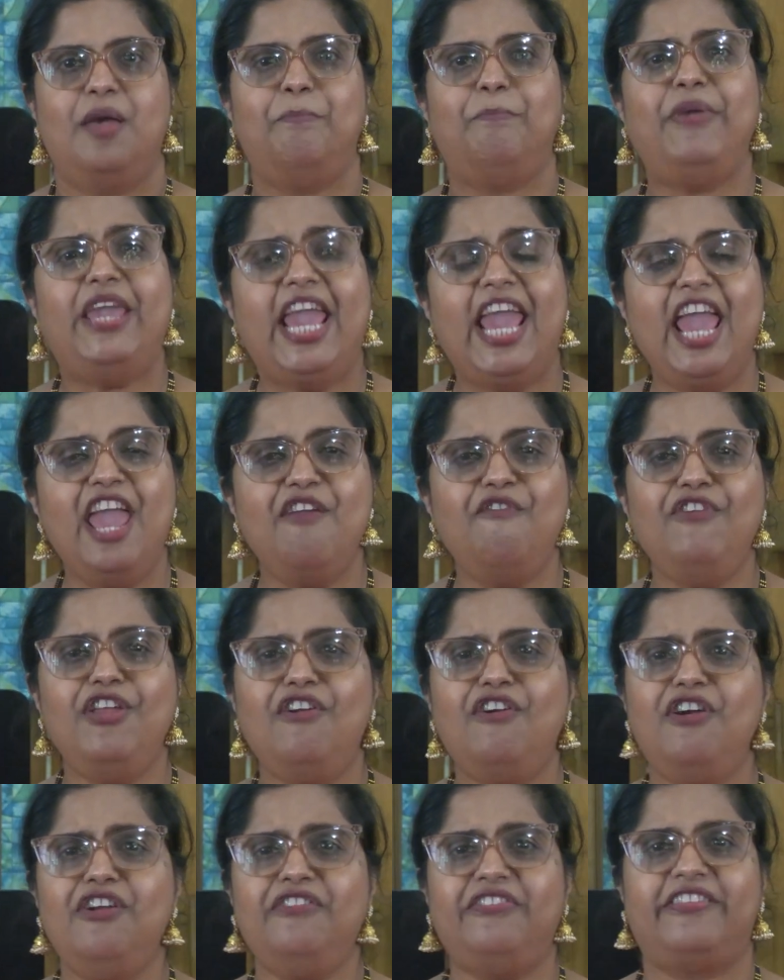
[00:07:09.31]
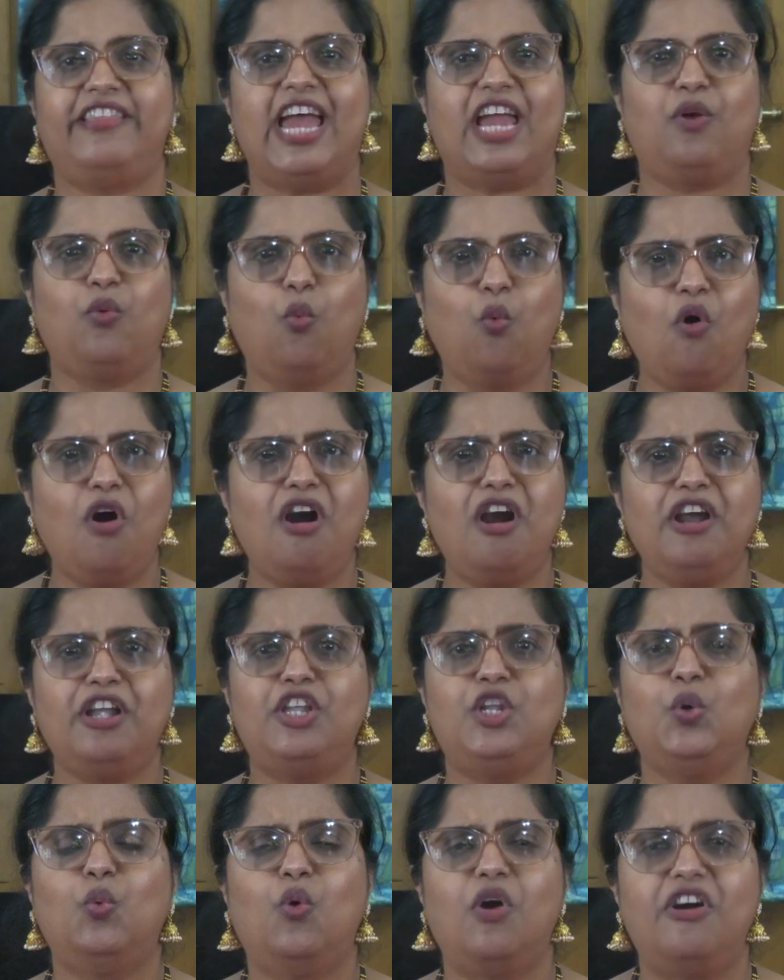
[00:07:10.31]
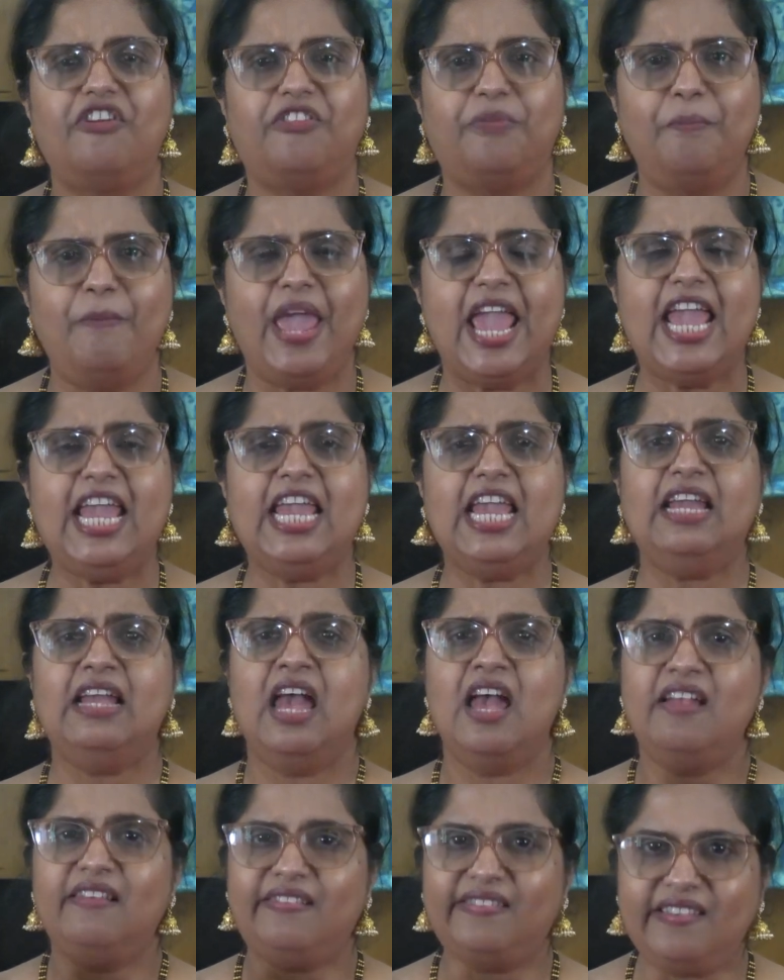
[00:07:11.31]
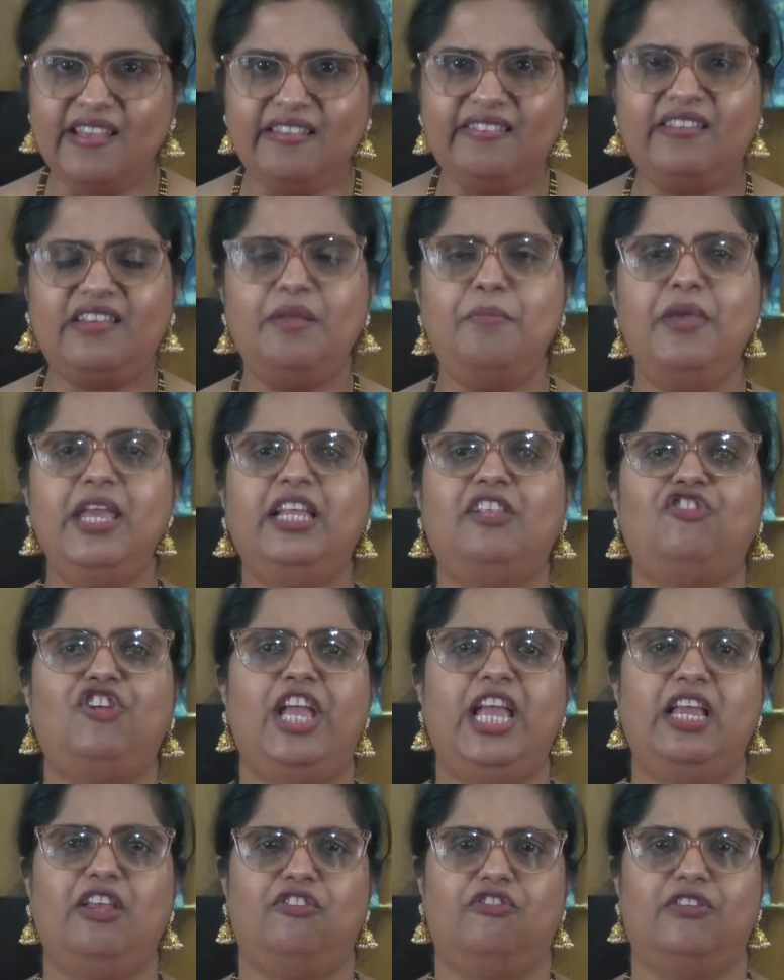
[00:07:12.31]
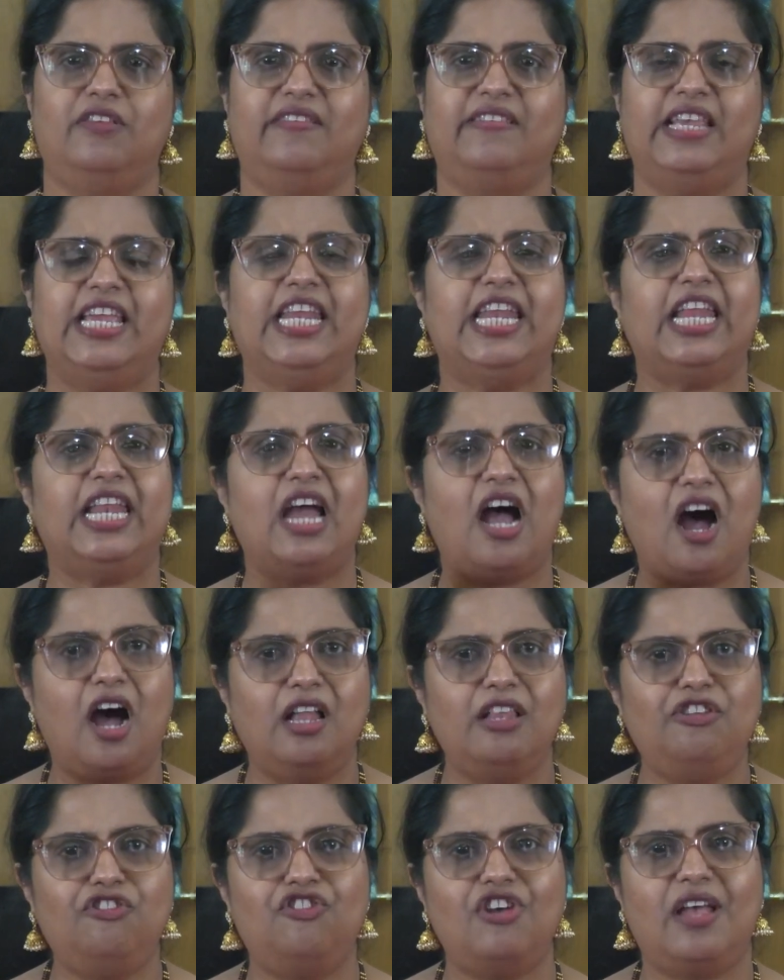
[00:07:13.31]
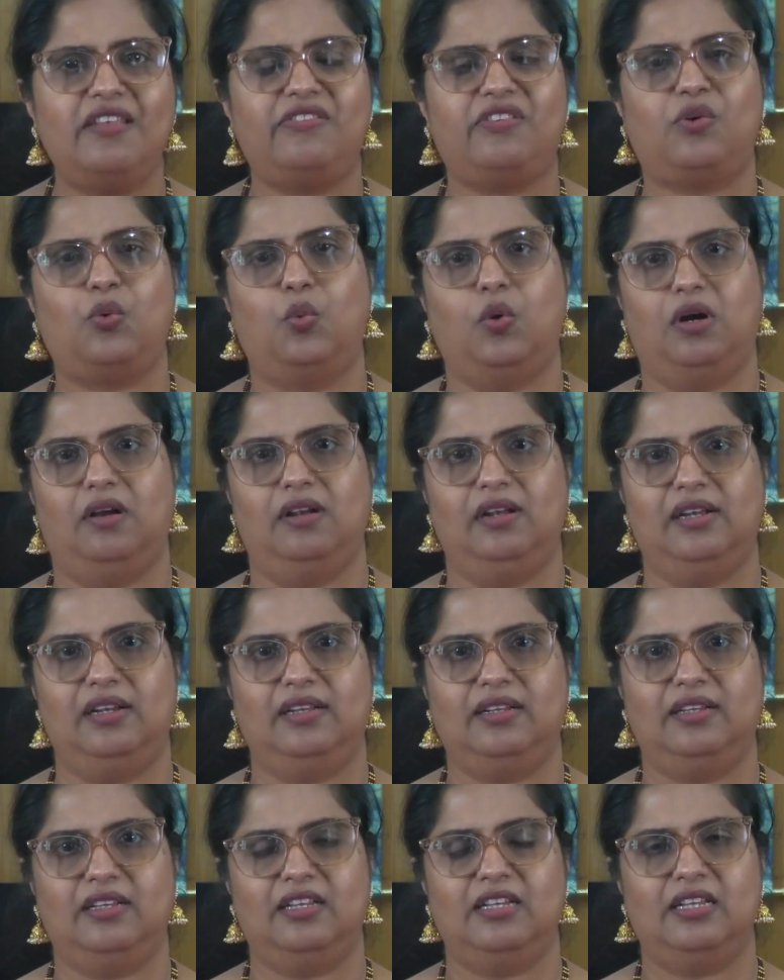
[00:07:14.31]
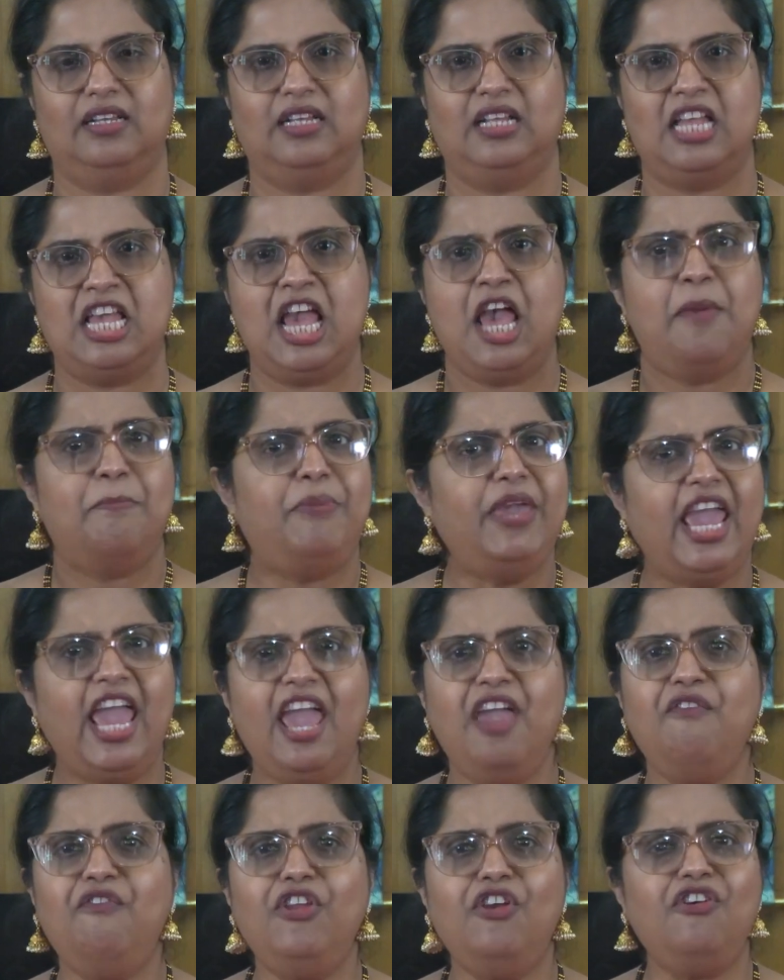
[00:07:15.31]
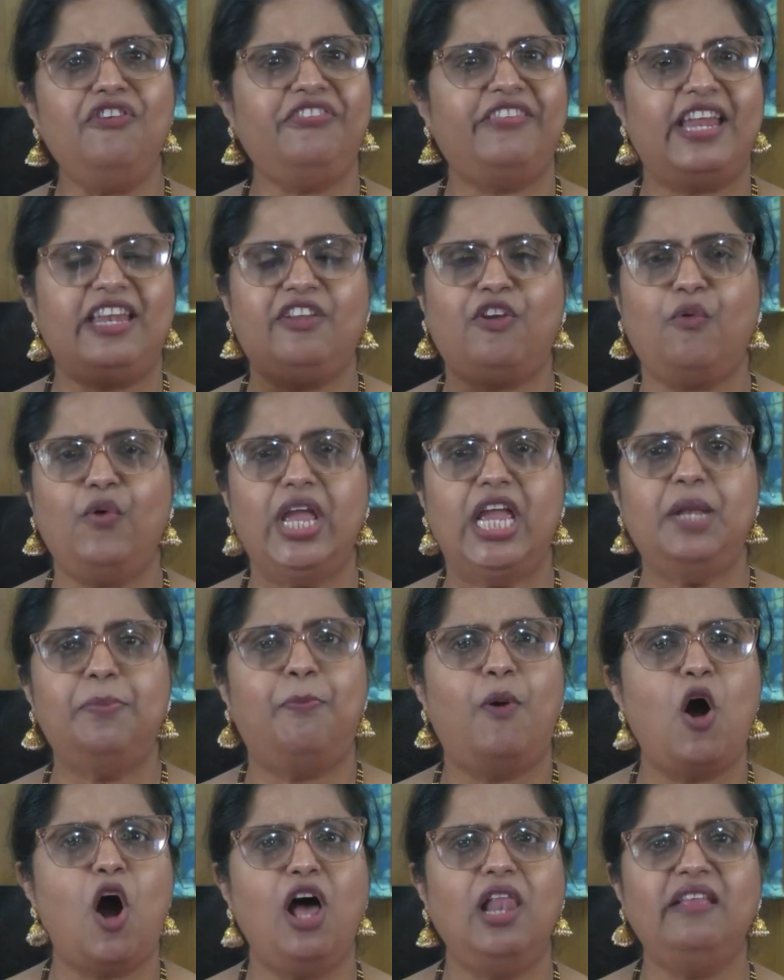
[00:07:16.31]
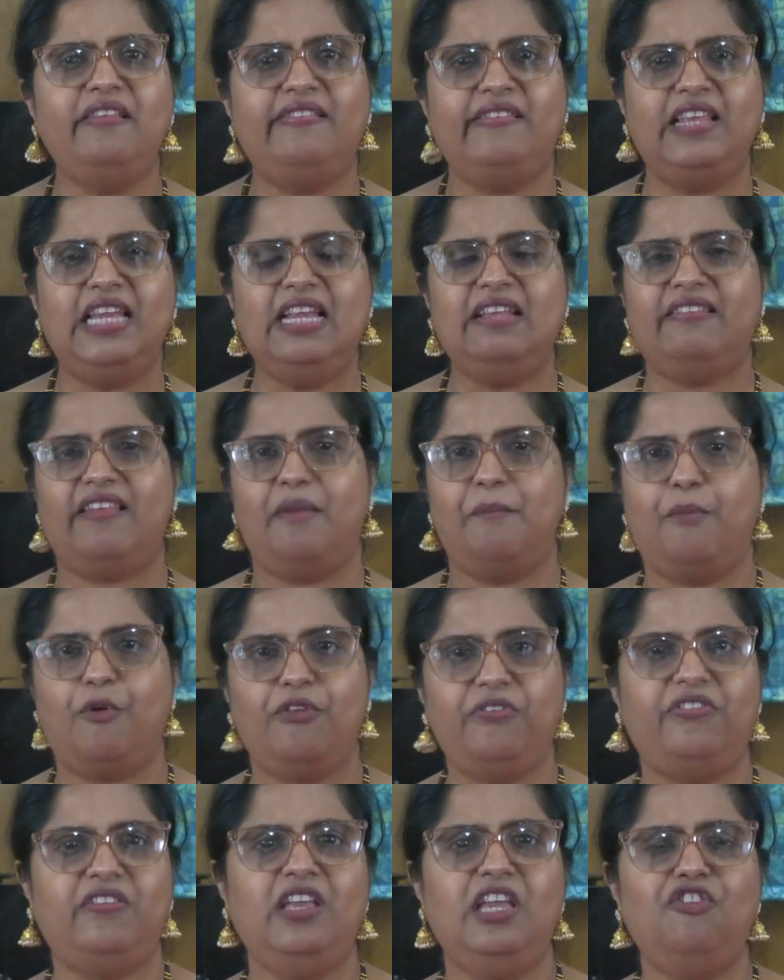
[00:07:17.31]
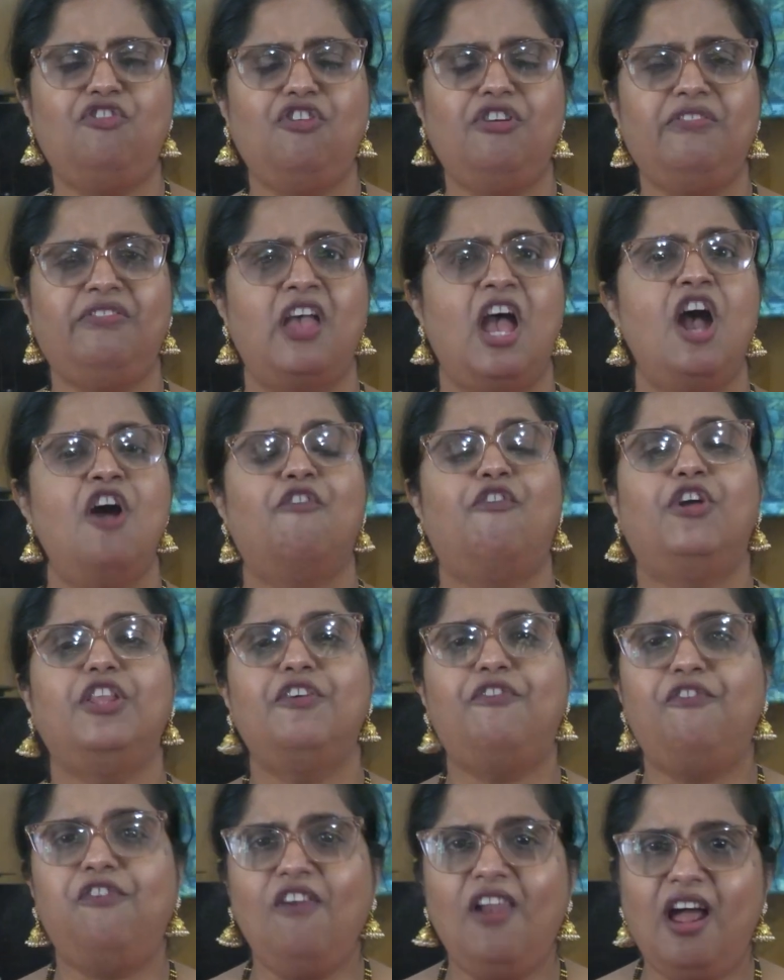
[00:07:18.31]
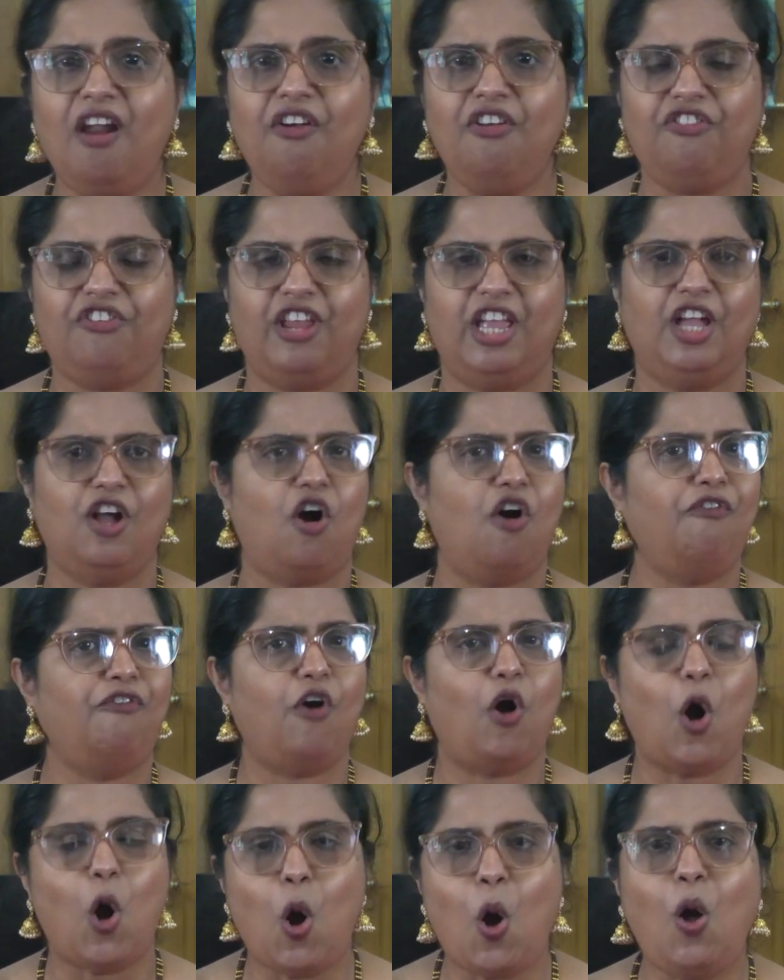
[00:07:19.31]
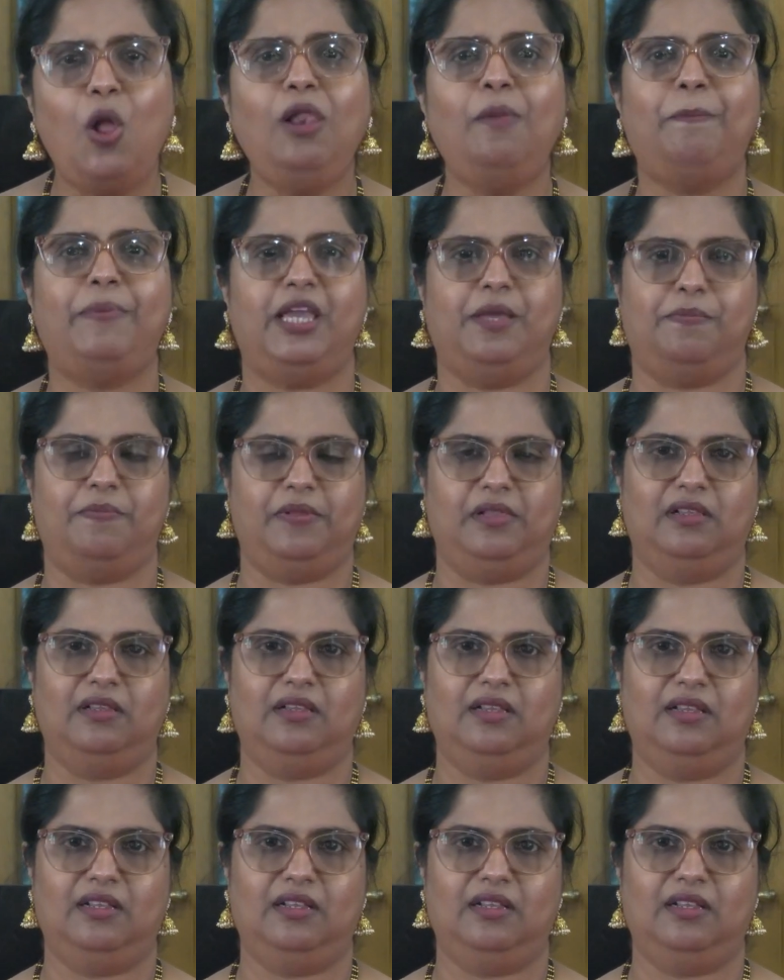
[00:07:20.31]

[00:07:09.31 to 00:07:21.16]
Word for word: Behaviors that work towards making systemic changes in an unjust world. Behaviors that create policies and procedures for the flourishing of all people